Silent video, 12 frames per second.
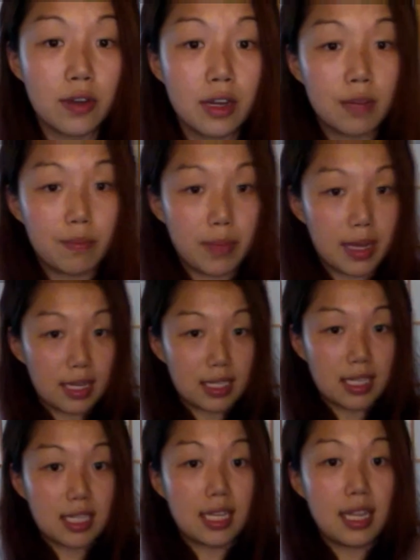because it's
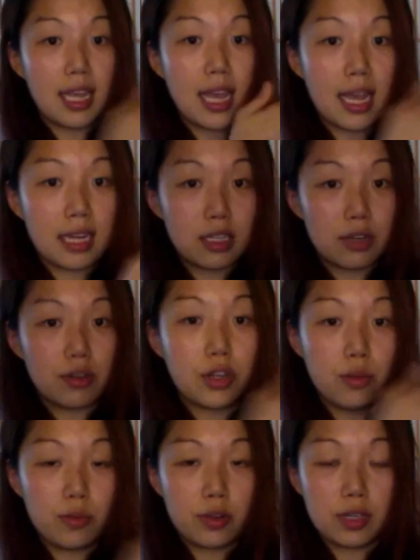in the anterior
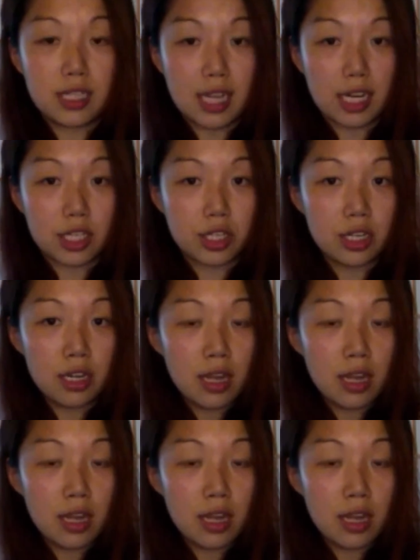humerus section.